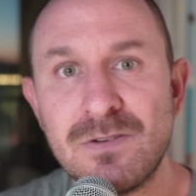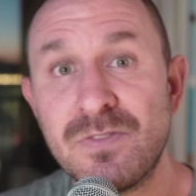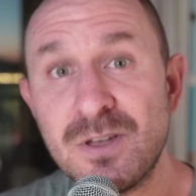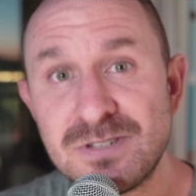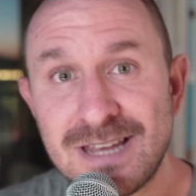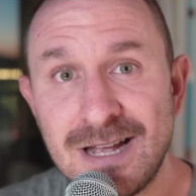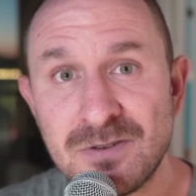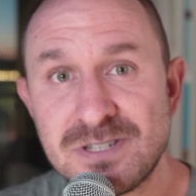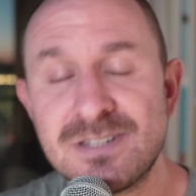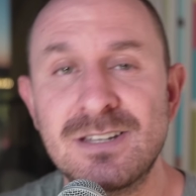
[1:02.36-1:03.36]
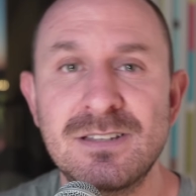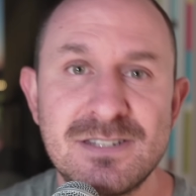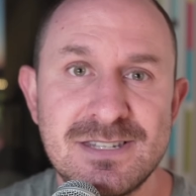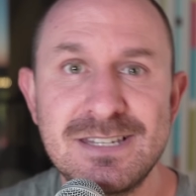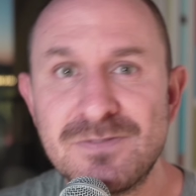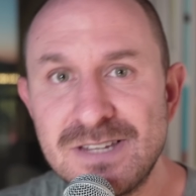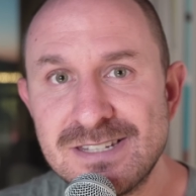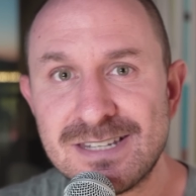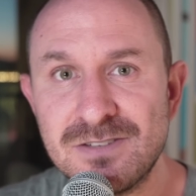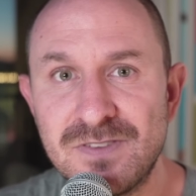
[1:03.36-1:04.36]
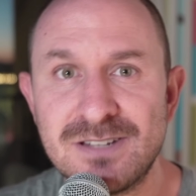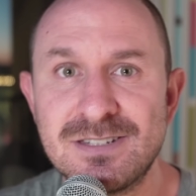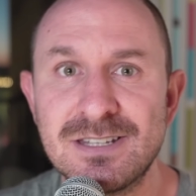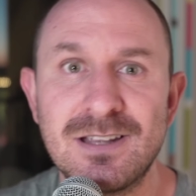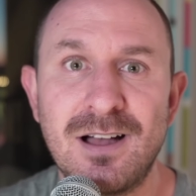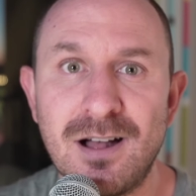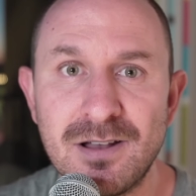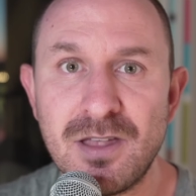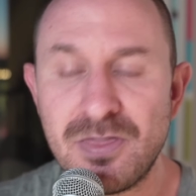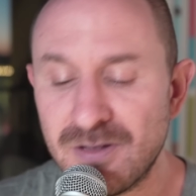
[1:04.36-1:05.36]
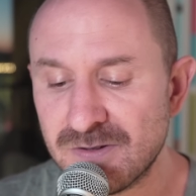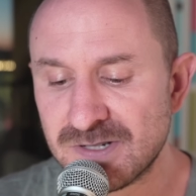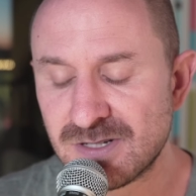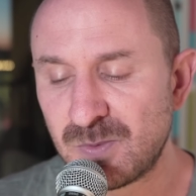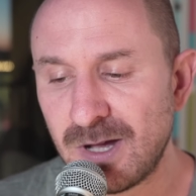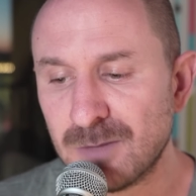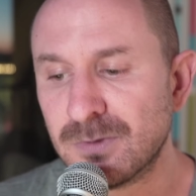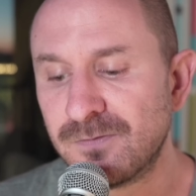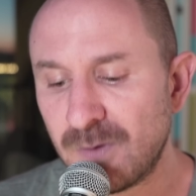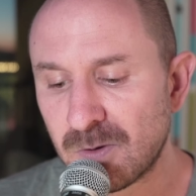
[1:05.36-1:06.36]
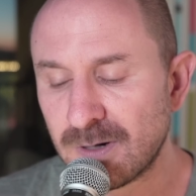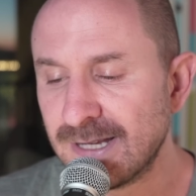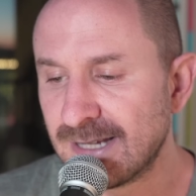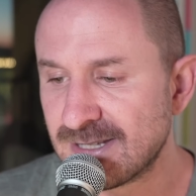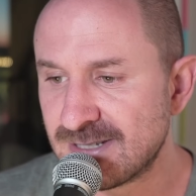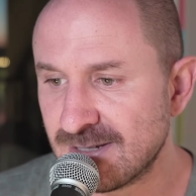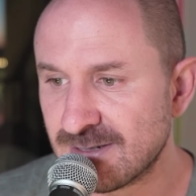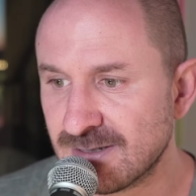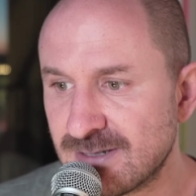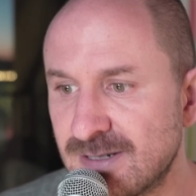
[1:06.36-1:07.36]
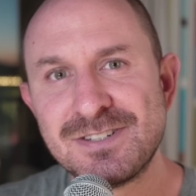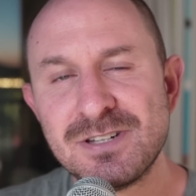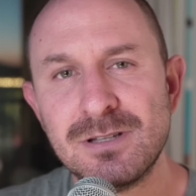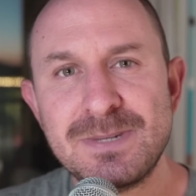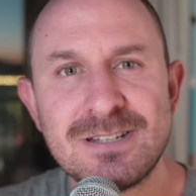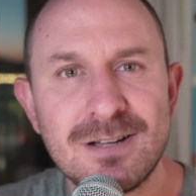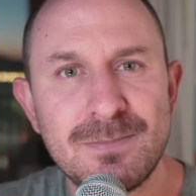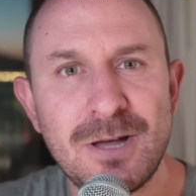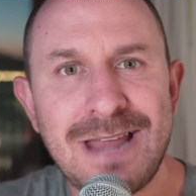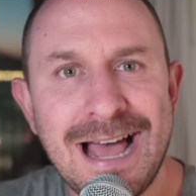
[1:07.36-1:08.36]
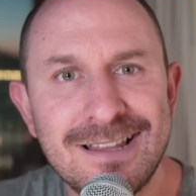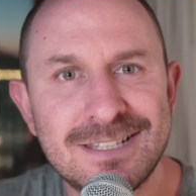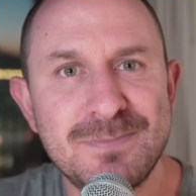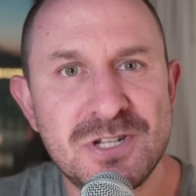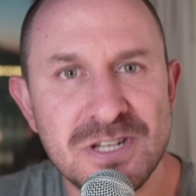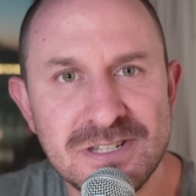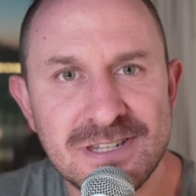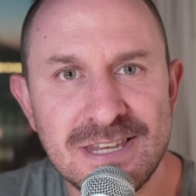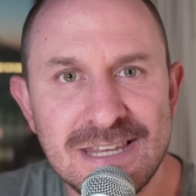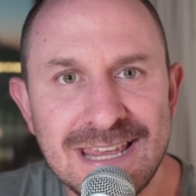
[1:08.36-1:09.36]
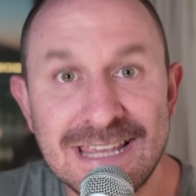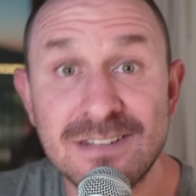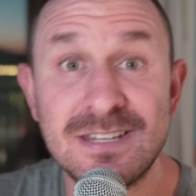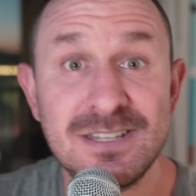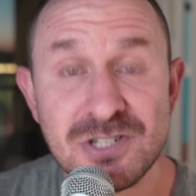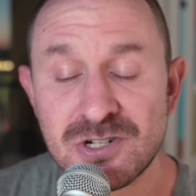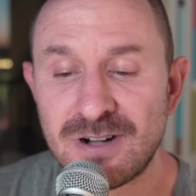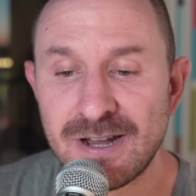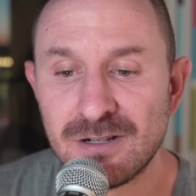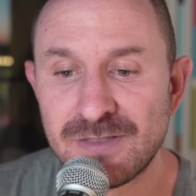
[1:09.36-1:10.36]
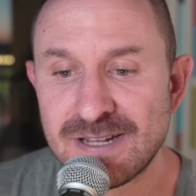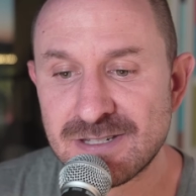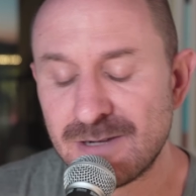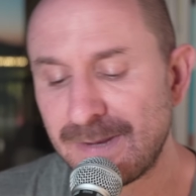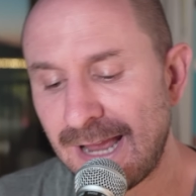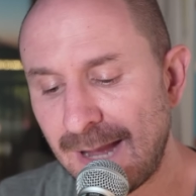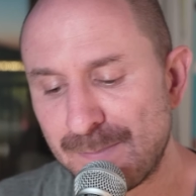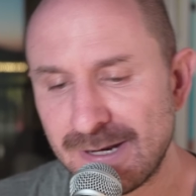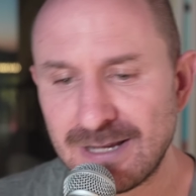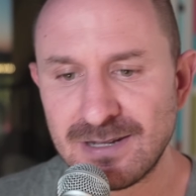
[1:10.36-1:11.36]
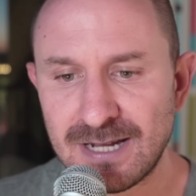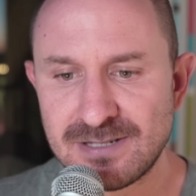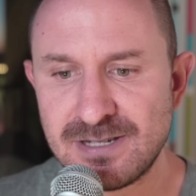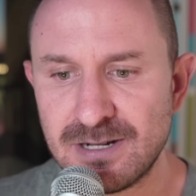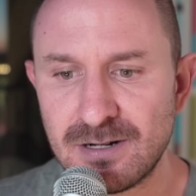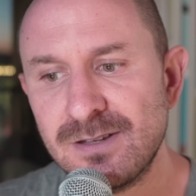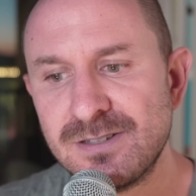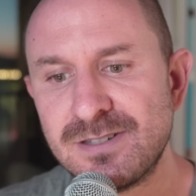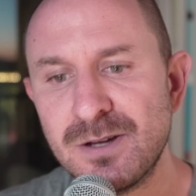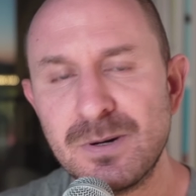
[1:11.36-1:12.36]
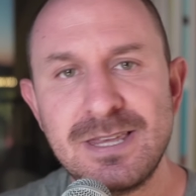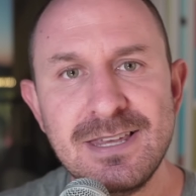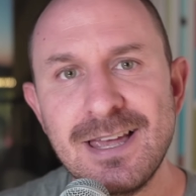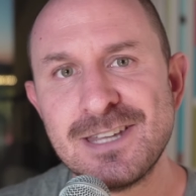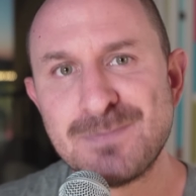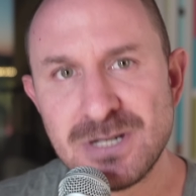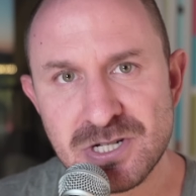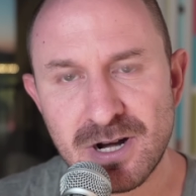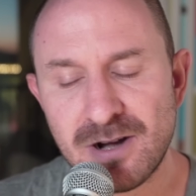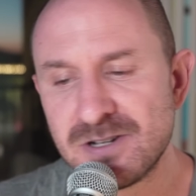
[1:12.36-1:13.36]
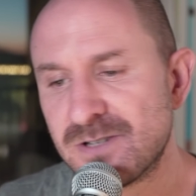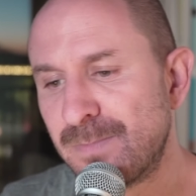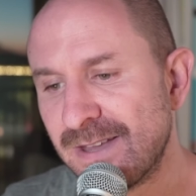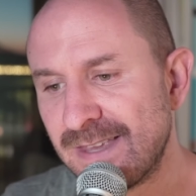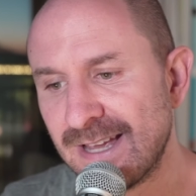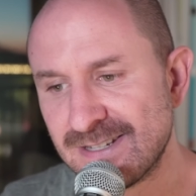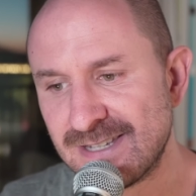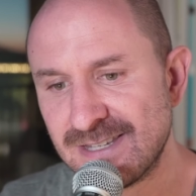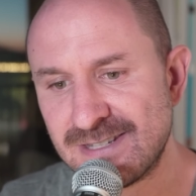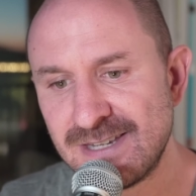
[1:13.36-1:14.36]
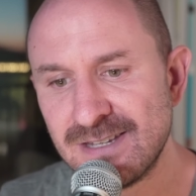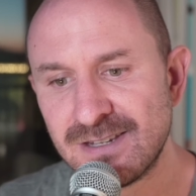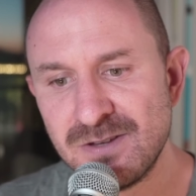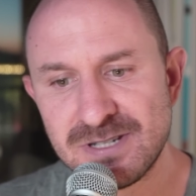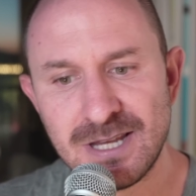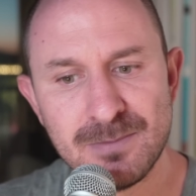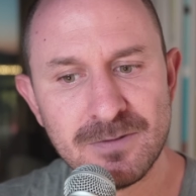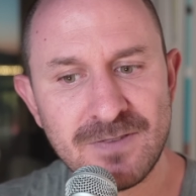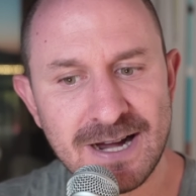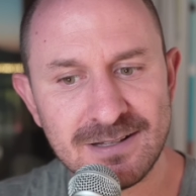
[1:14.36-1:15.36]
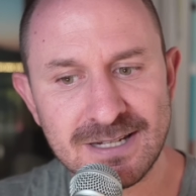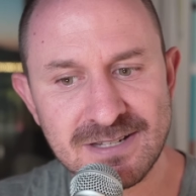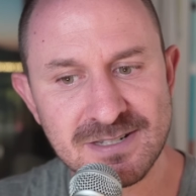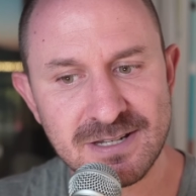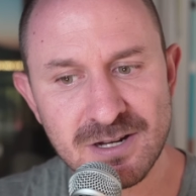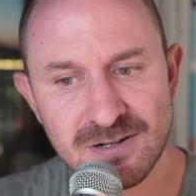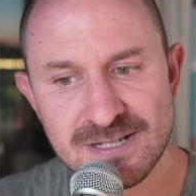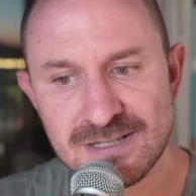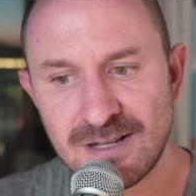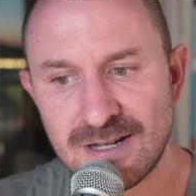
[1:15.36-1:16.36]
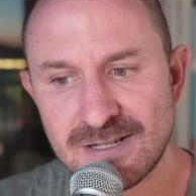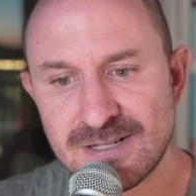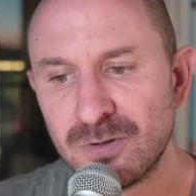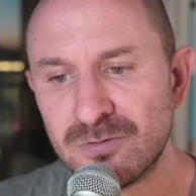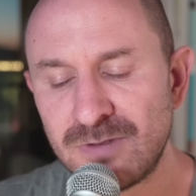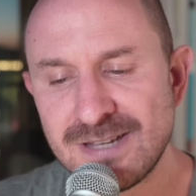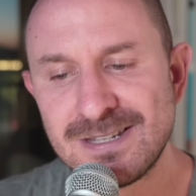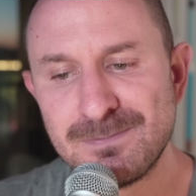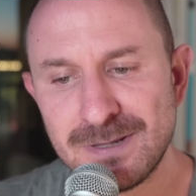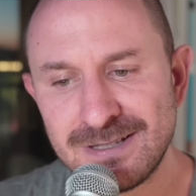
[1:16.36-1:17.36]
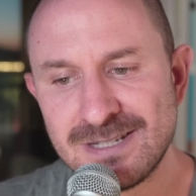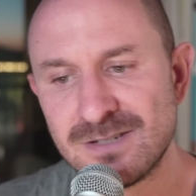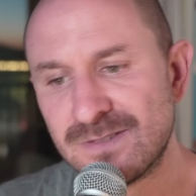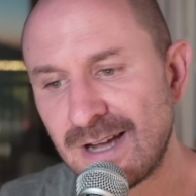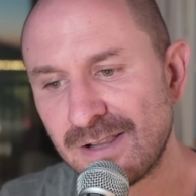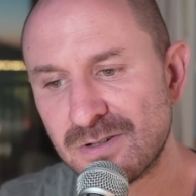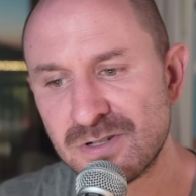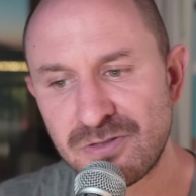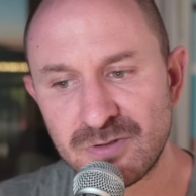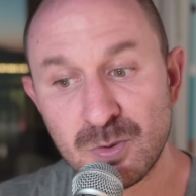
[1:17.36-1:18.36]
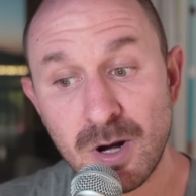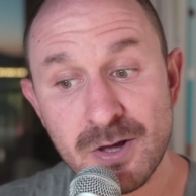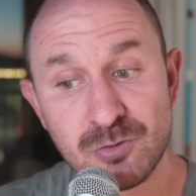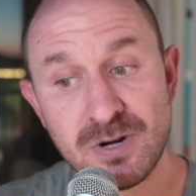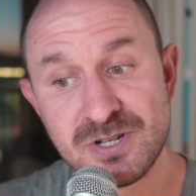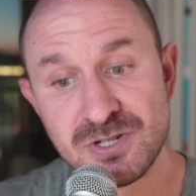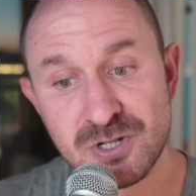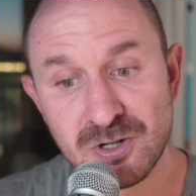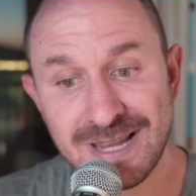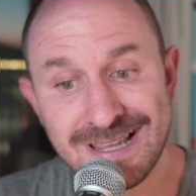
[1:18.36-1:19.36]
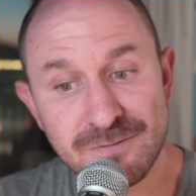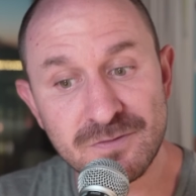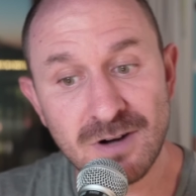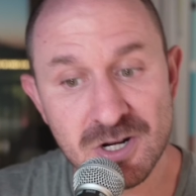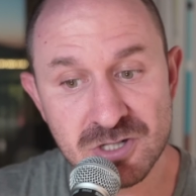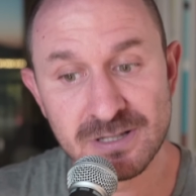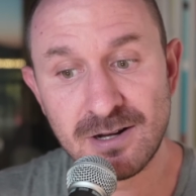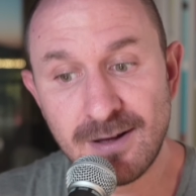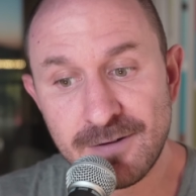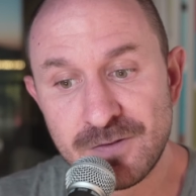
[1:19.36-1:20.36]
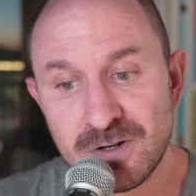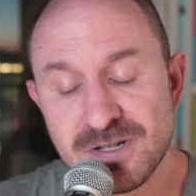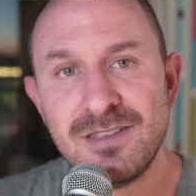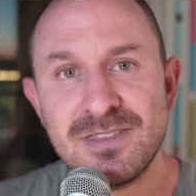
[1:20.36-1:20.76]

of those counts see if he is convicted on those as well before he gets sentenced. So let me talk about Alex Mashinsky and his trial that is going to be happening next year. So he has been charged by the SEC, accusing him of violating securities laws, raising billions of dollars through unregistered and fraudulent offers.